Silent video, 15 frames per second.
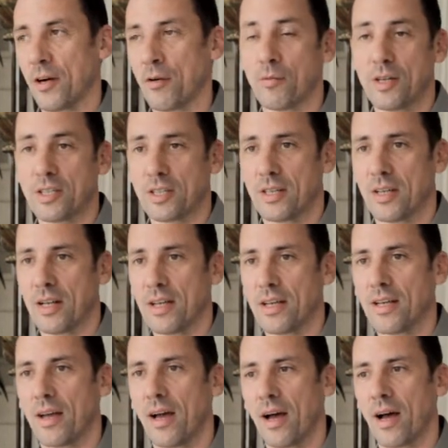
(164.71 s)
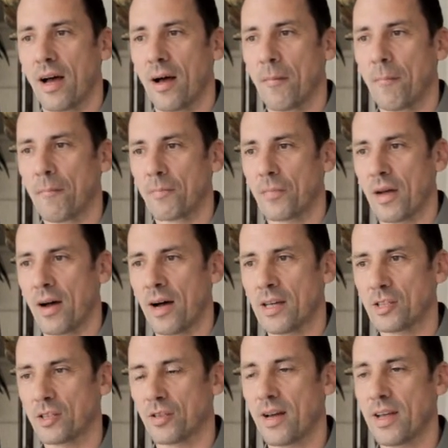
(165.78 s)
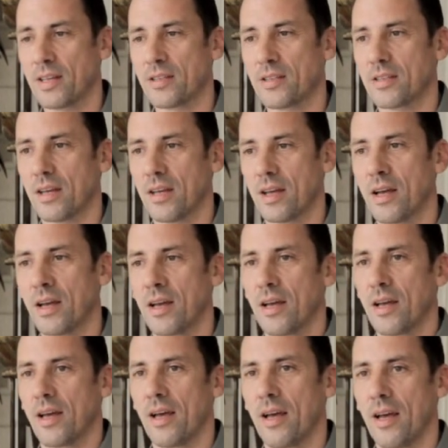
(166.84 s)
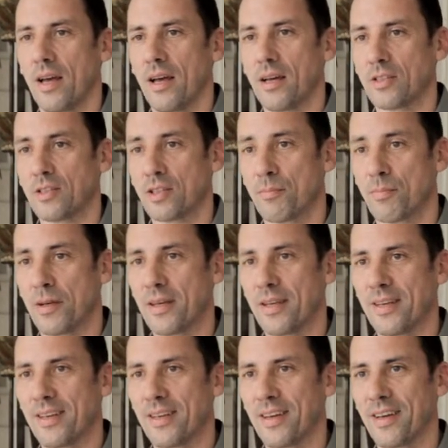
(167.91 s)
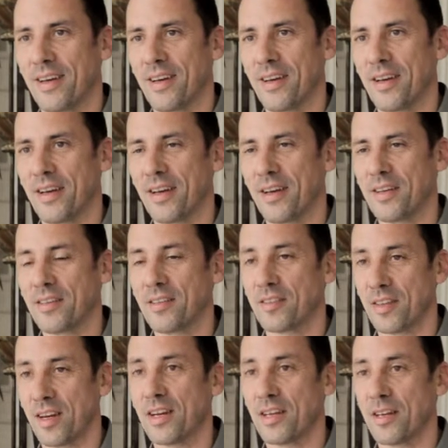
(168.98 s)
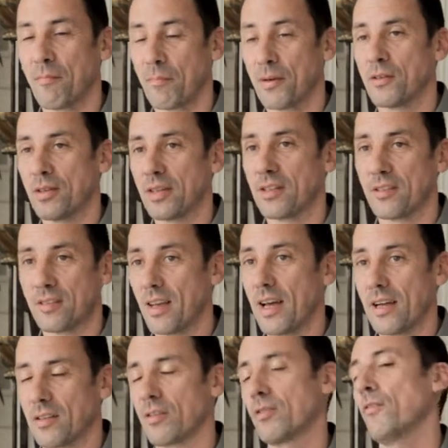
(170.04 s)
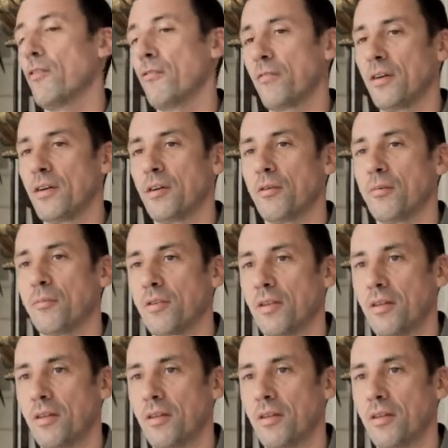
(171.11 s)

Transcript: originally, I trained to be a designer, building sets for films,